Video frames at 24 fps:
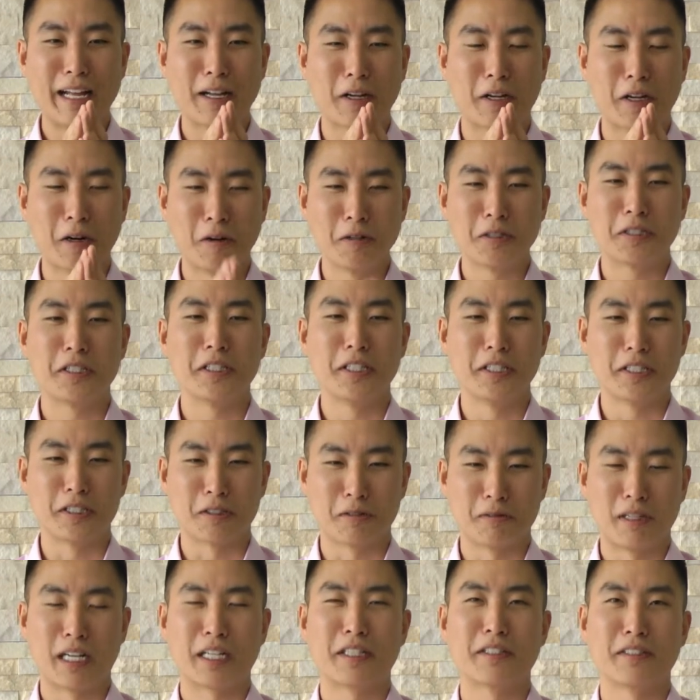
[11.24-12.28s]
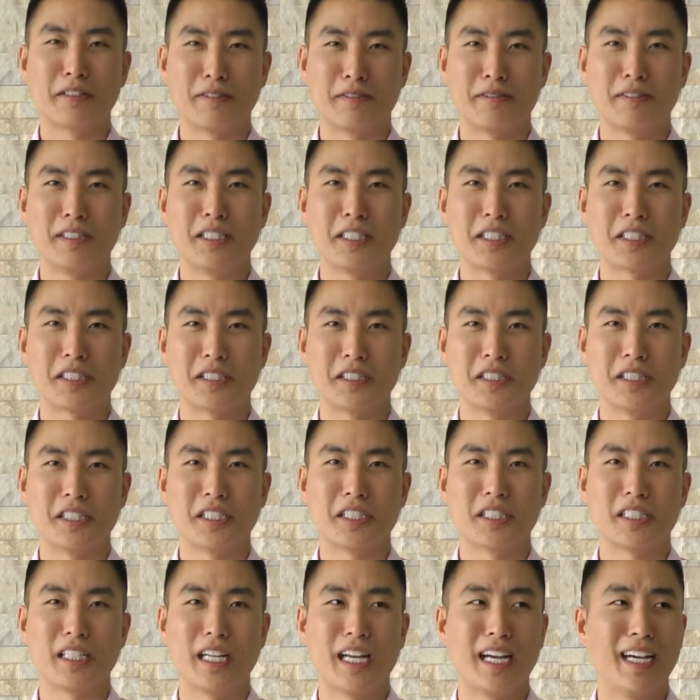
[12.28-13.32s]
go to the director of
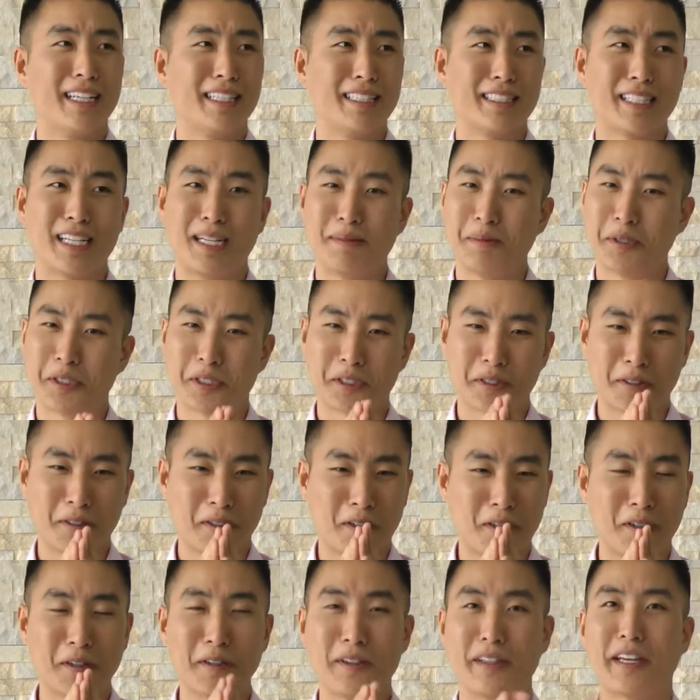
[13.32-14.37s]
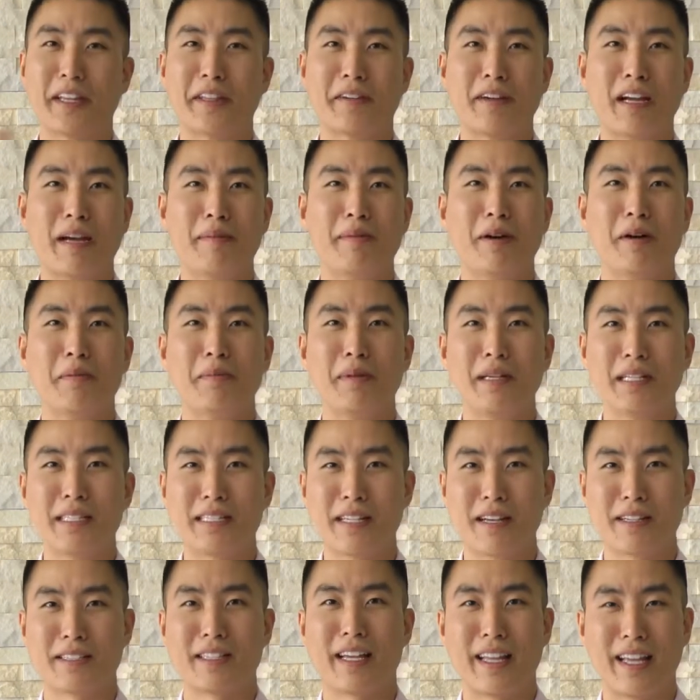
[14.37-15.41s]
research, as I'm sure all the other MLP
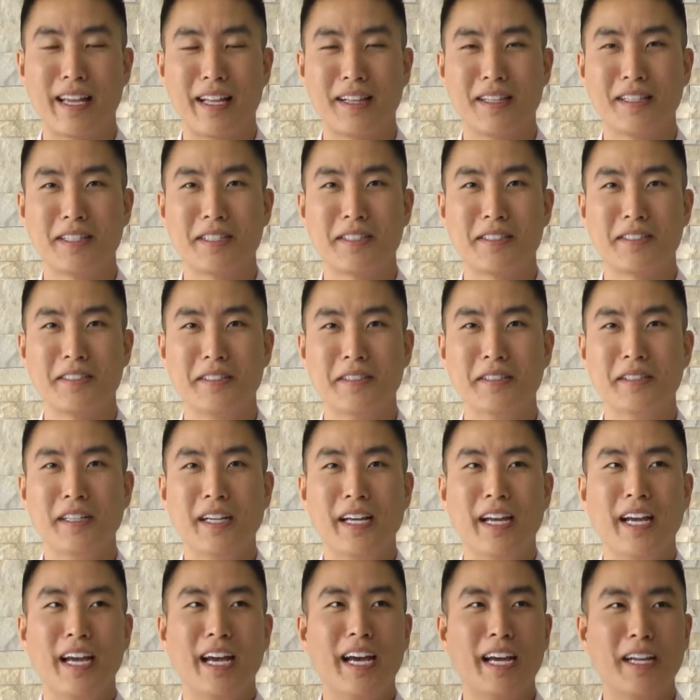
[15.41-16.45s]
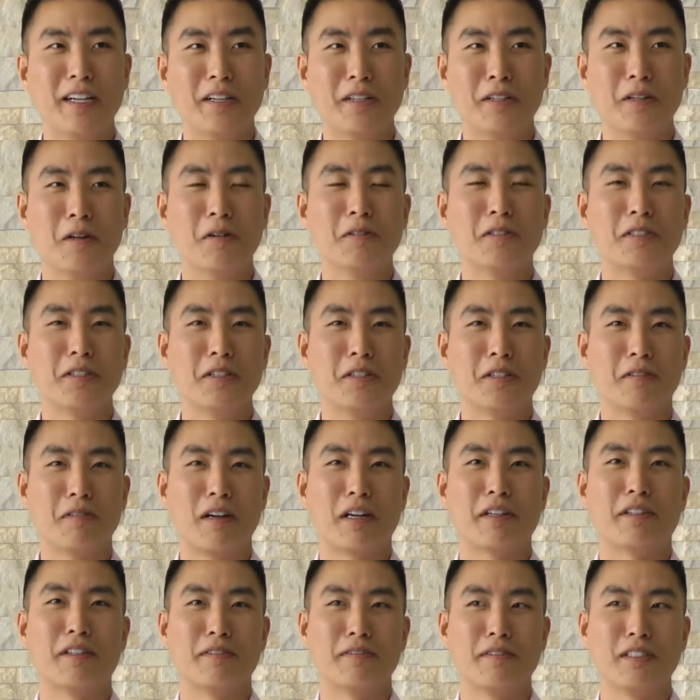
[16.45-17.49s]
sell-side analysts do, and go to the
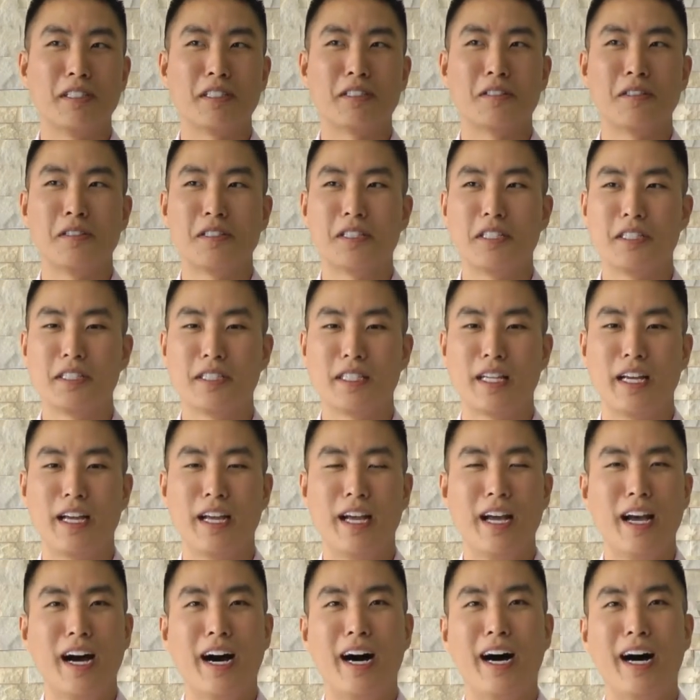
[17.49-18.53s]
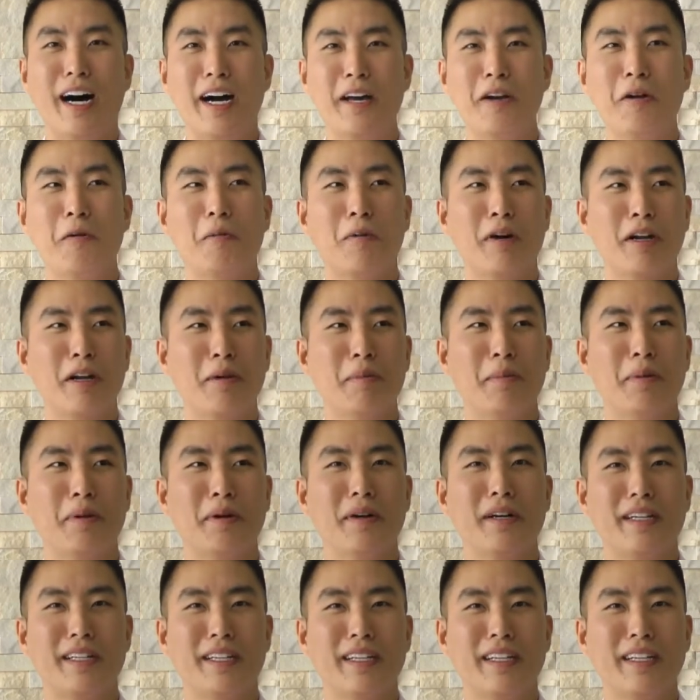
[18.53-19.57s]
director of research and say, I don't want to
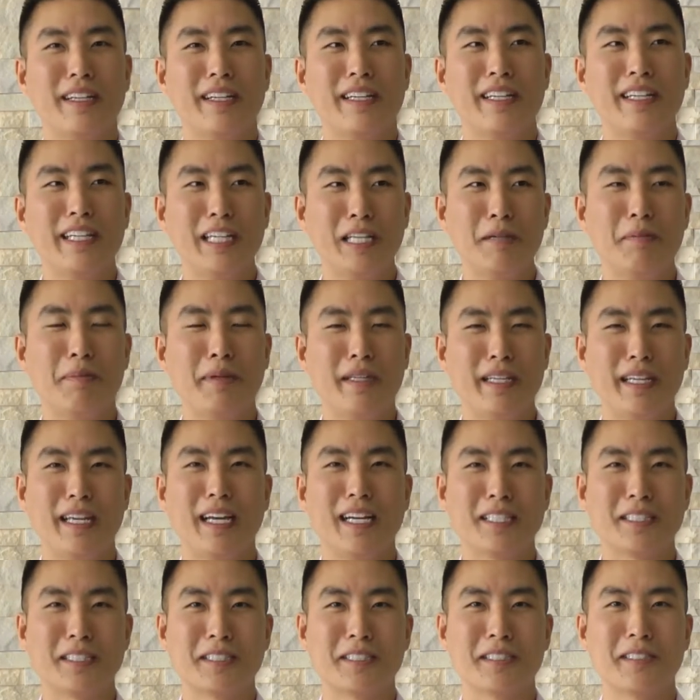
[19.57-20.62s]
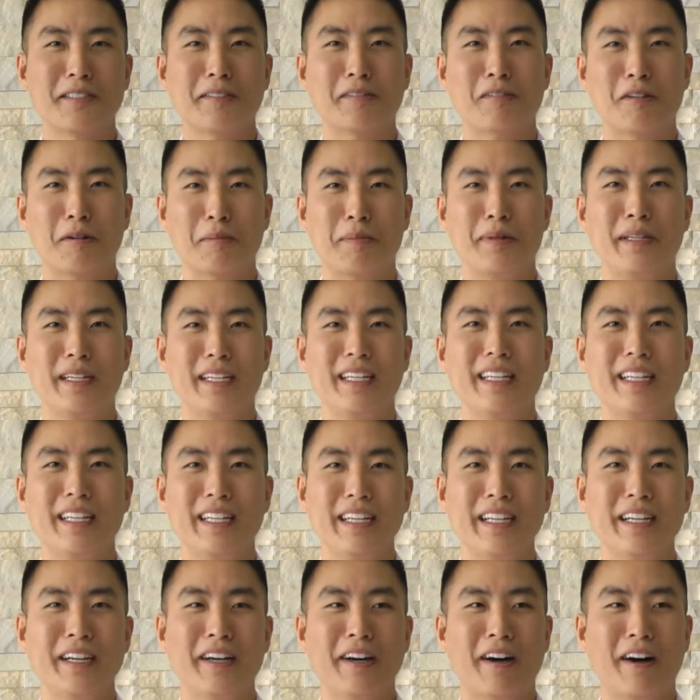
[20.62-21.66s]
put EPS or
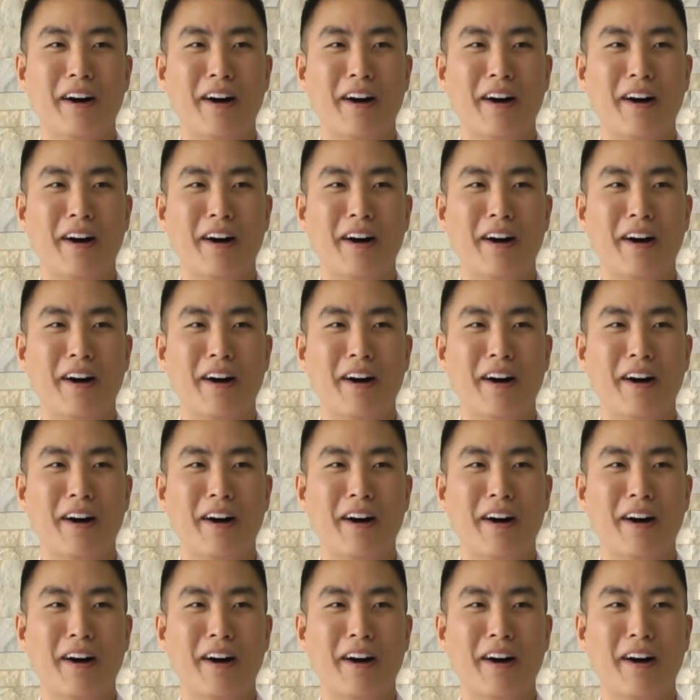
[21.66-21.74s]
PE